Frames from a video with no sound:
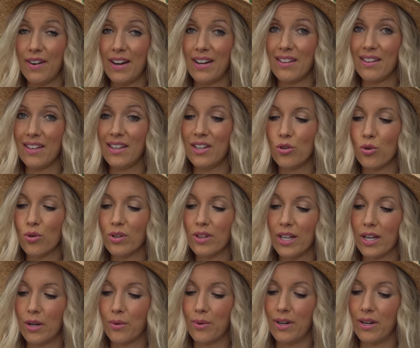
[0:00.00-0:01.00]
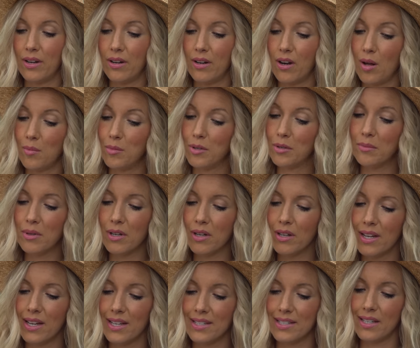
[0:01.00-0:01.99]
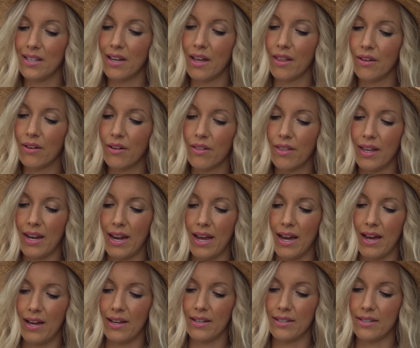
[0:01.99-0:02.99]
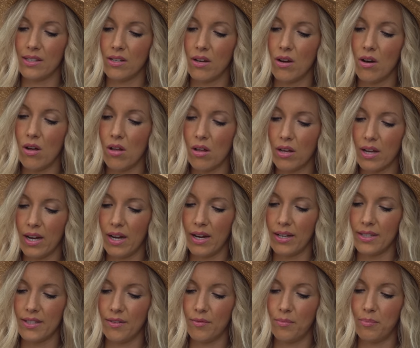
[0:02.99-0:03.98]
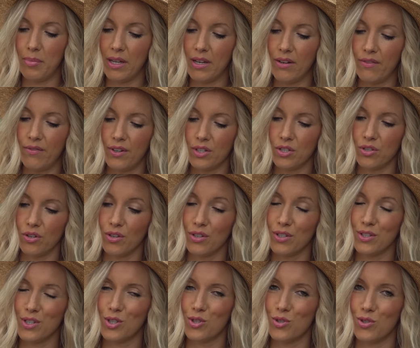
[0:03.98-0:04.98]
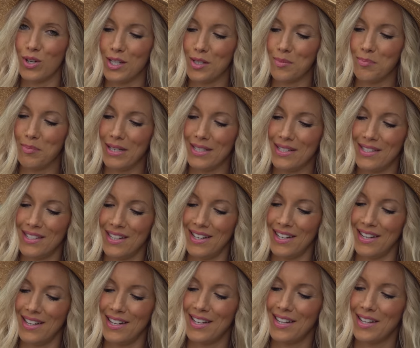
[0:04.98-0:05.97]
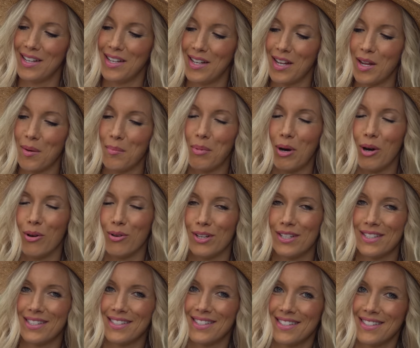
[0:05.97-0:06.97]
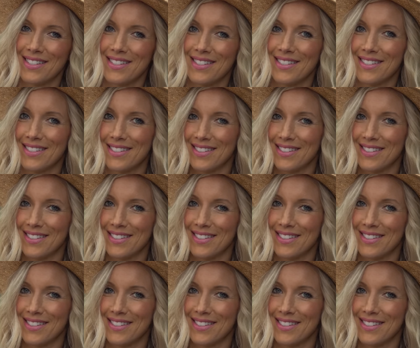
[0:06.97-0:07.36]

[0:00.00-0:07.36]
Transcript: Finally, your liquid. Almond milk is another that has all kinds of beneficial stress busting components.